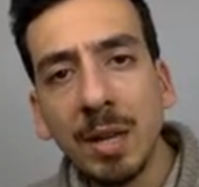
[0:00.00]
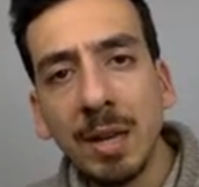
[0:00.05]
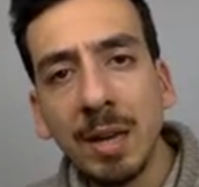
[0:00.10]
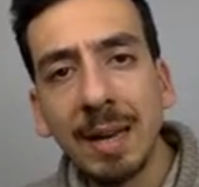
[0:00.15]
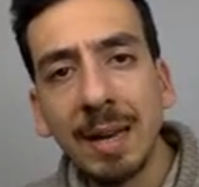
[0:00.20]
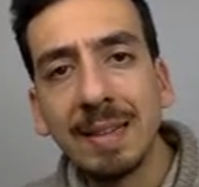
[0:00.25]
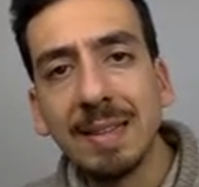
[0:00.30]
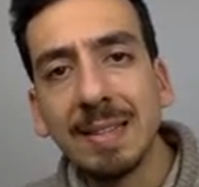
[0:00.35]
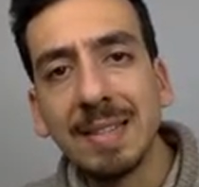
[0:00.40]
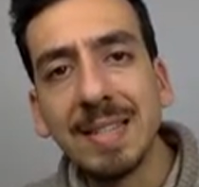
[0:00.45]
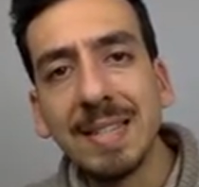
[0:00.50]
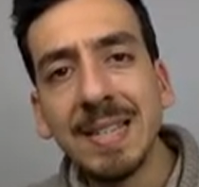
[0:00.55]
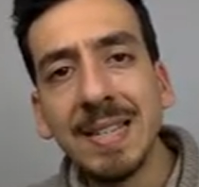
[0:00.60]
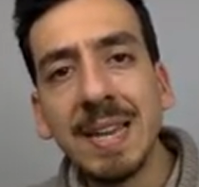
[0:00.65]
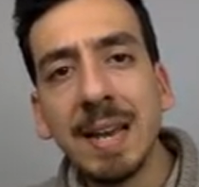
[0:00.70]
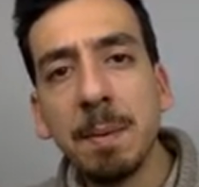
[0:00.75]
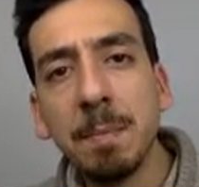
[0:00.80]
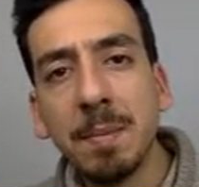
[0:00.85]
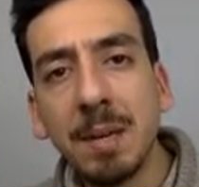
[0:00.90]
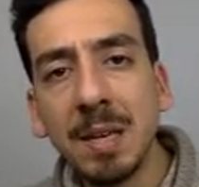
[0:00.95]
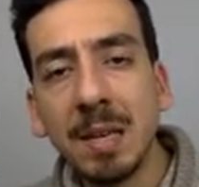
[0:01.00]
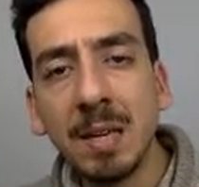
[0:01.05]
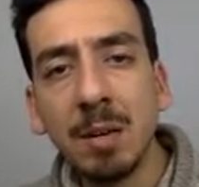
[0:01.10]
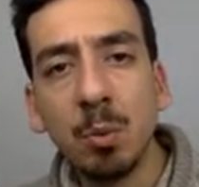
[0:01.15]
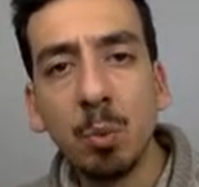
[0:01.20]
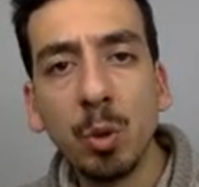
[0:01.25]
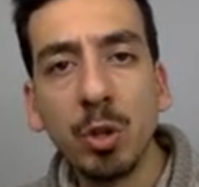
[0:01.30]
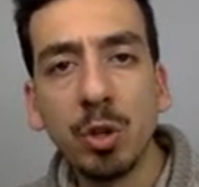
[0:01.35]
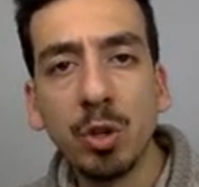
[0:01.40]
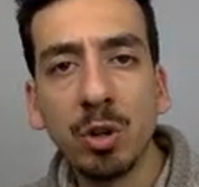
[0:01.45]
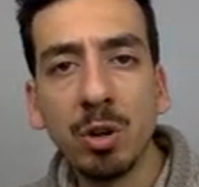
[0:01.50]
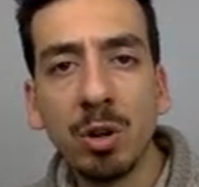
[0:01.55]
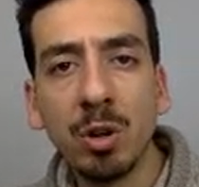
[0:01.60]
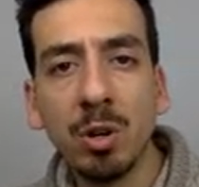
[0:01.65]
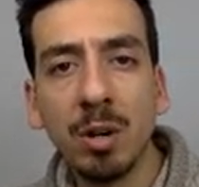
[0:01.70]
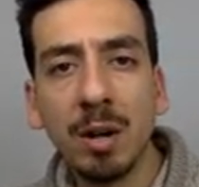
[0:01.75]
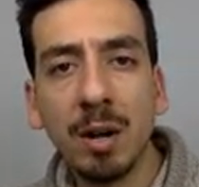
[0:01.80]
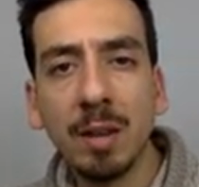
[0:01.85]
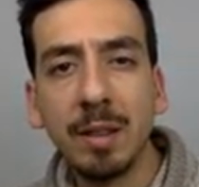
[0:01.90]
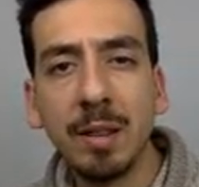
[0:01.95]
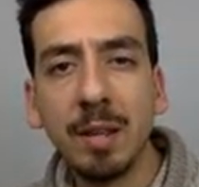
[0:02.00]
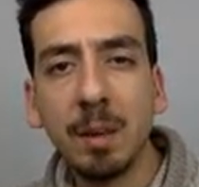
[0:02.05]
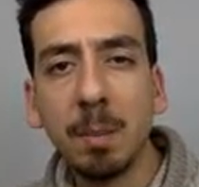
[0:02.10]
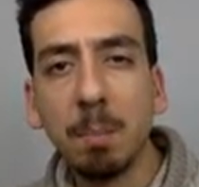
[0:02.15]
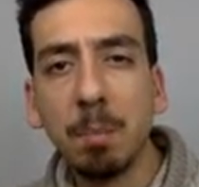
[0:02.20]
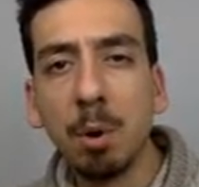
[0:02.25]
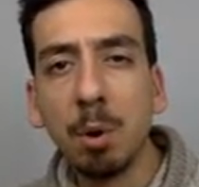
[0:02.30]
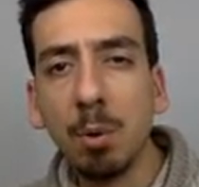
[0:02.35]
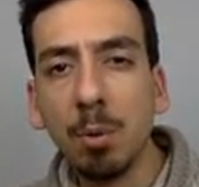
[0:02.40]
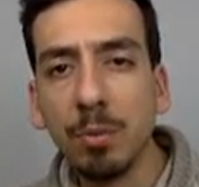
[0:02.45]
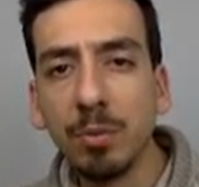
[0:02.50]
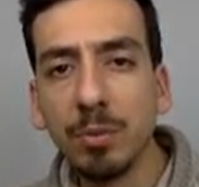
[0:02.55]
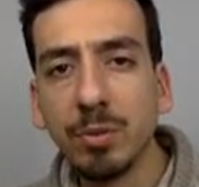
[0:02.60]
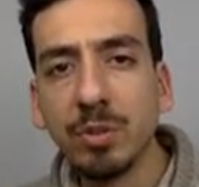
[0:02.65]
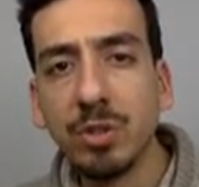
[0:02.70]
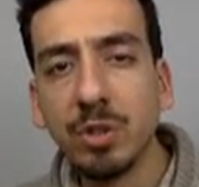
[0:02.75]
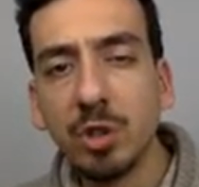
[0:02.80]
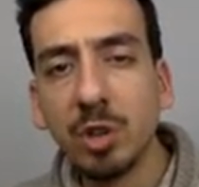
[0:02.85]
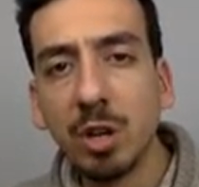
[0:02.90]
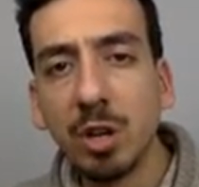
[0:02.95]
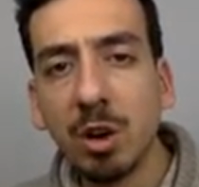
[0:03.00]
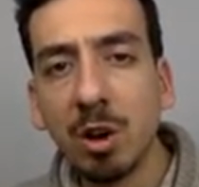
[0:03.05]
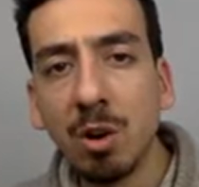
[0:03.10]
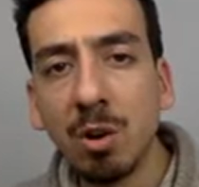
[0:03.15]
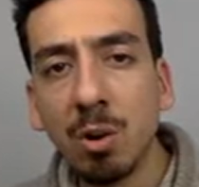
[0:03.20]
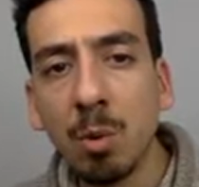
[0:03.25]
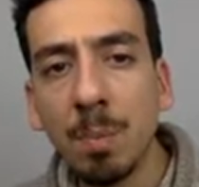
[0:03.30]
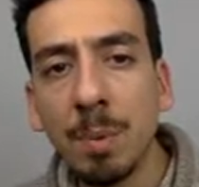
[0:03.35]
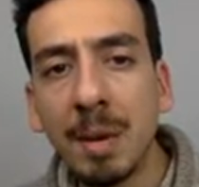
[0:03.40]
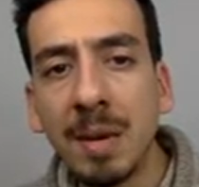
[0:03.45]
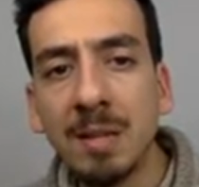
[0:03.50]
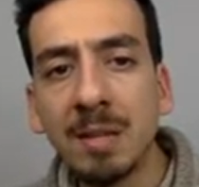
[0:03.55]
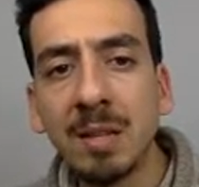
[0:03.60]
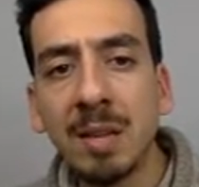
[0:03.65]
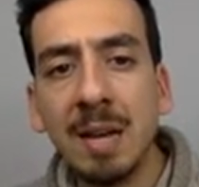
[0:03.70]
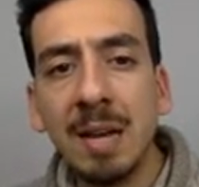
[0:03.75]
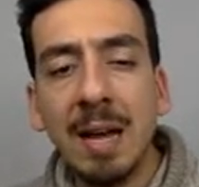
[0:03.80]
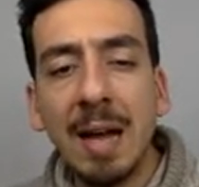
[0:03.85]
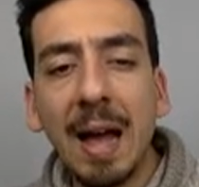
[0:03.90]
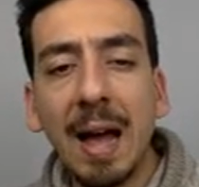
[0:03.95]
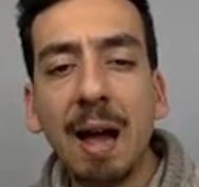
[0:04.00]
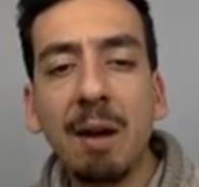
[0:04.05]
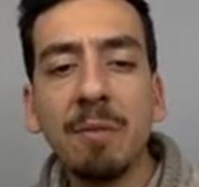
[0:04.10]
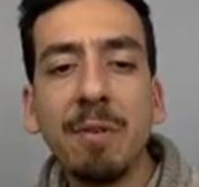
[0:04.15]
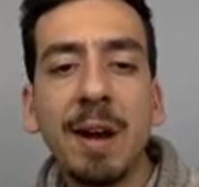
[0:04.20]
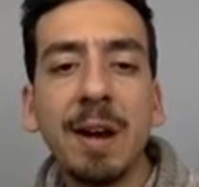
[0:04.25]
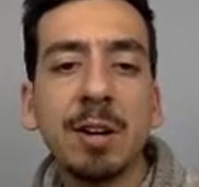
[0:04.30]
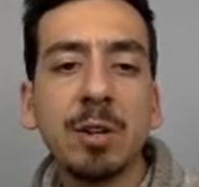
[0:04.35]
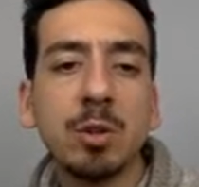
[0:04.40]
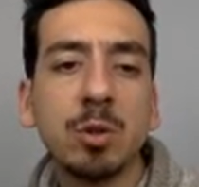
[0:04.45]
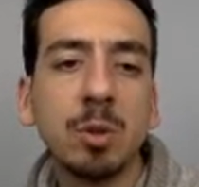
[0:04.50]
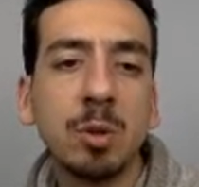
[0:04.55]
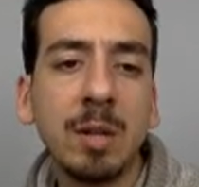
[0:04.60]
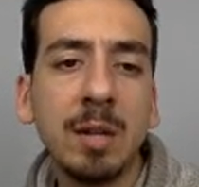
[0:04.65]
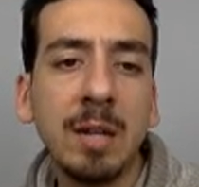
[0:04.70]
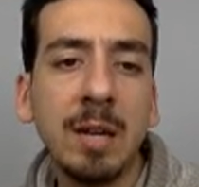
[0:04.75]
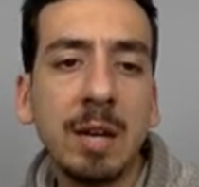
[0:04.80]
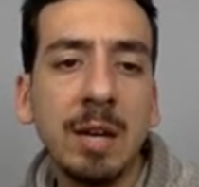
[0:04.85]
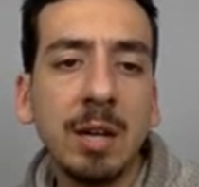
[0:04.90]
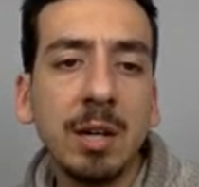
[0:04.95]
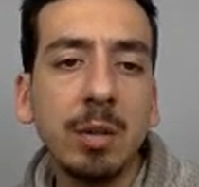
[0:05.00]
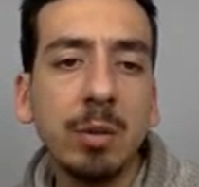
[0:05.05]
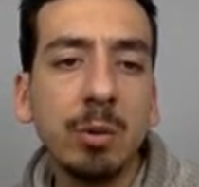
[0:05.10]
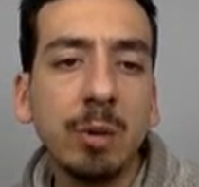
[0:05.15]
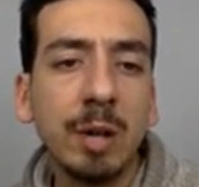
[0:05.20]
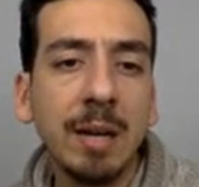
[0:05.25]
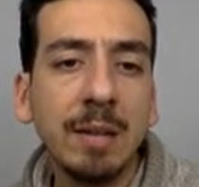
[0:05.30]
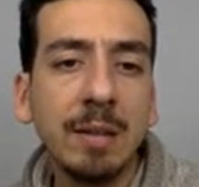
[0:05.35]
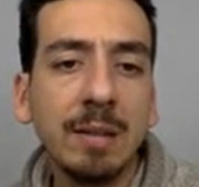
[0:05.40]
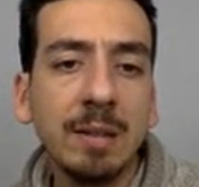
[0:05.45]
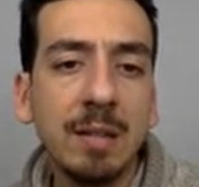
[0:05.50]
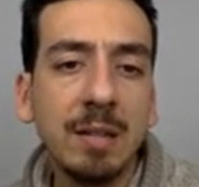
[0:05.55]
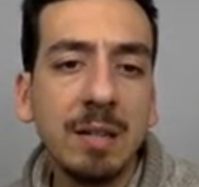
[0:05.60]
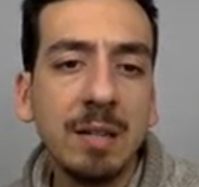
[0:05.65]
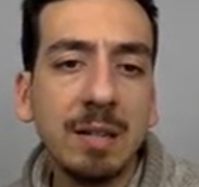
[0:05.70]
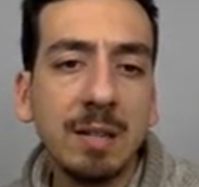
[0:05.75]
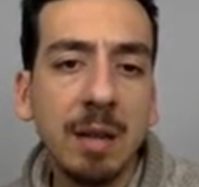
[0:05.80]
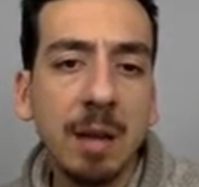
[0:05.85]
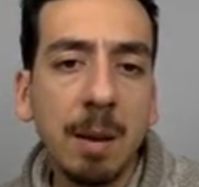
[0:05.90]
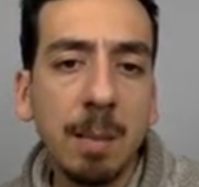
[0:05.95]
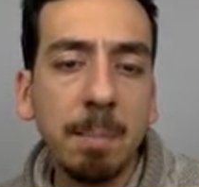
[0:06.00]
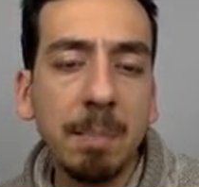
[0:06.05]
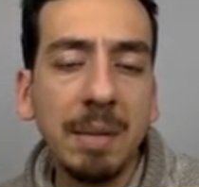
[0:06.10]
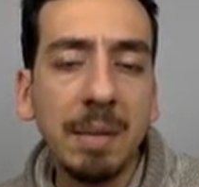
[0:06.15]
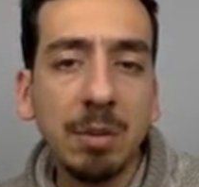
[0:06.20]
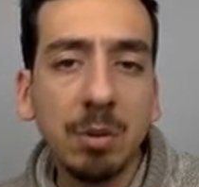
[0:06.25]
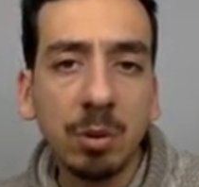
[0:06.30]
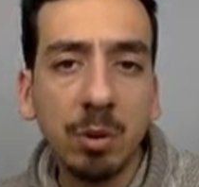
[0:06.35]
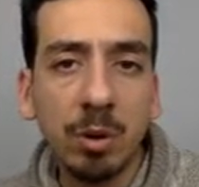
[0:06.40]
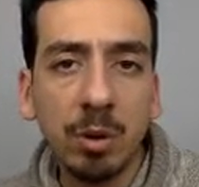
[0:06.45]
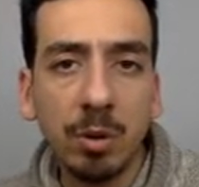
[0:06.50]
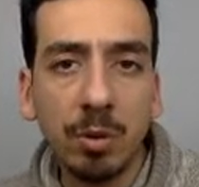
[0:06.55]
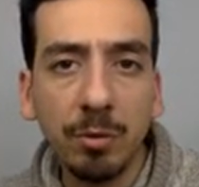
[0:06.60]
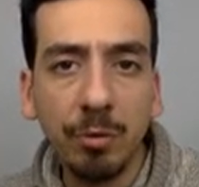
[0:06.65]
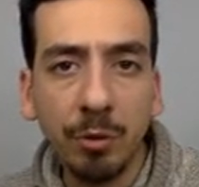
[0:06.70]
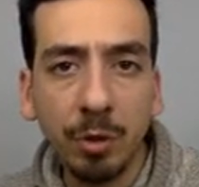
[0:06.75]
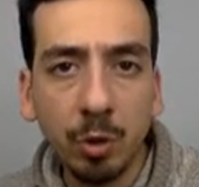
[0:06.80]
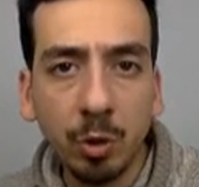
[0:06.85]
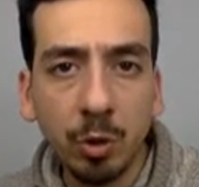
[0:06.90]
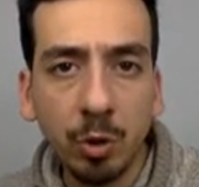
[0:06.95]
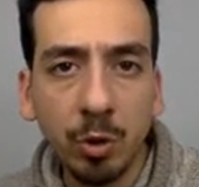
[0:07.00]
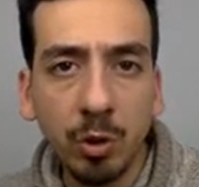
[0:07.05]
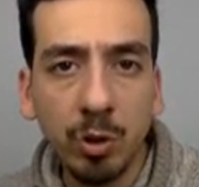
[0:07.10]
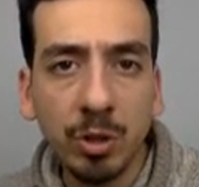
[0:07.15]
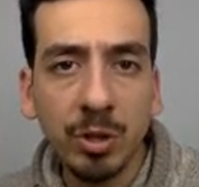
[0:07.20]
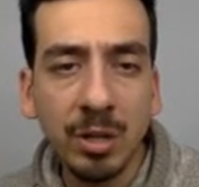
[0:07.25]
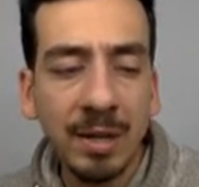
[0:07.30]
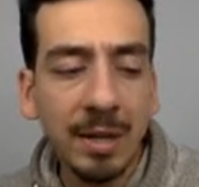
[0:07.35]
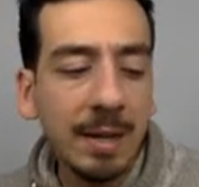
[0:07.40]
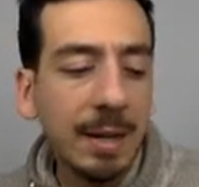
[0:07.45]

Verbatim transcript: and CME, which are, I think, both Chicago-based, have actually created these Bitcoin futures.